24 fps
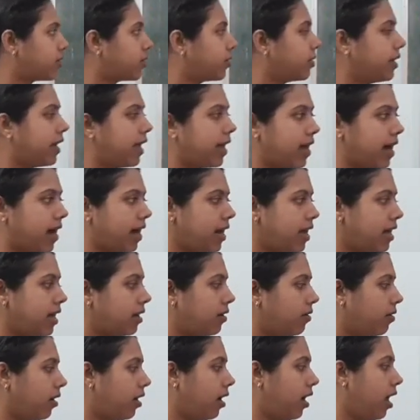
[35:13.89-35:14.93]
So they are
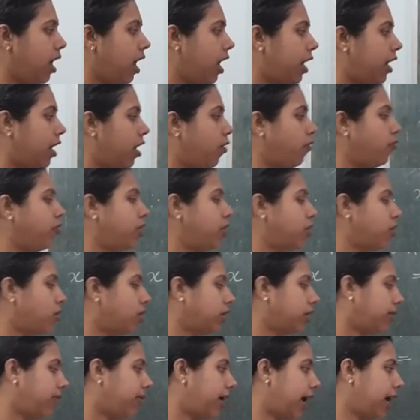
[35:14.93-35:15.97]
equal. Now we know
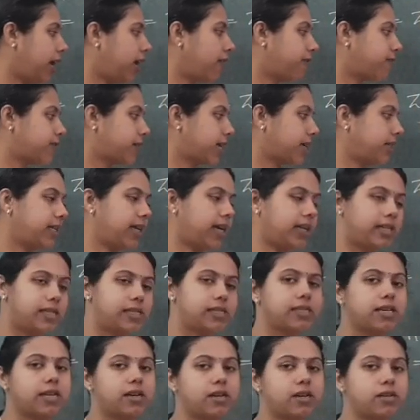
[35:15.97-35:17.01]
the value of z, that
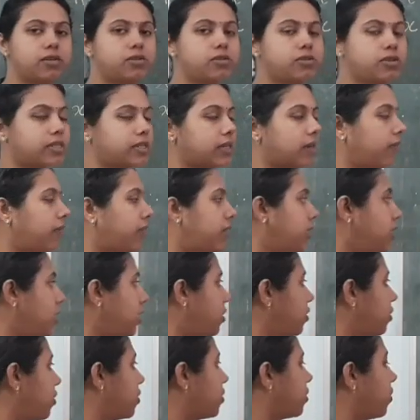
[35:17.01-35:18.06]
is equal to
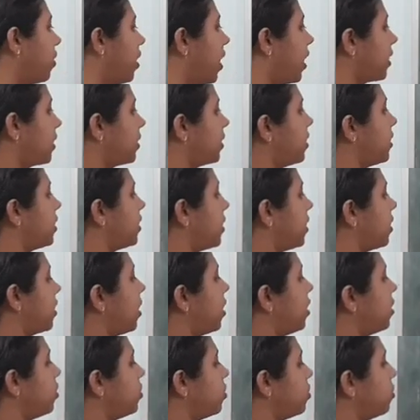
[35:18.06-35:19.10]
72. So x is
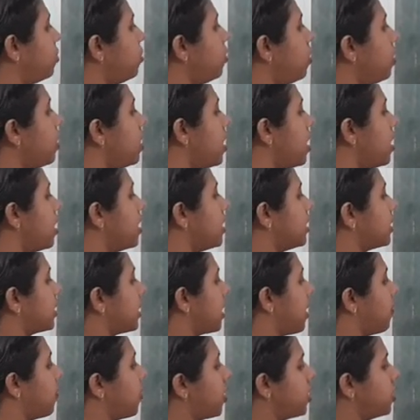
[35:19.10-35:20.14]
equal to
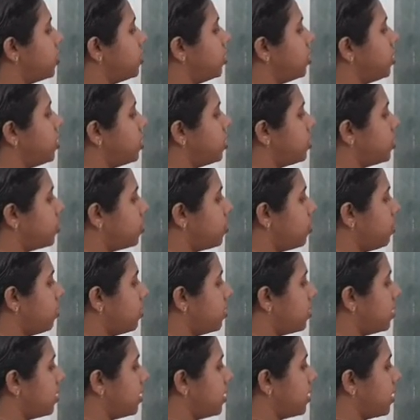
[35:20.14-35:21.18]
72
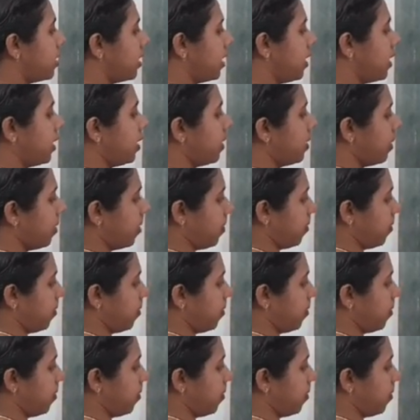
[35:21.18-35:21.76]
degree.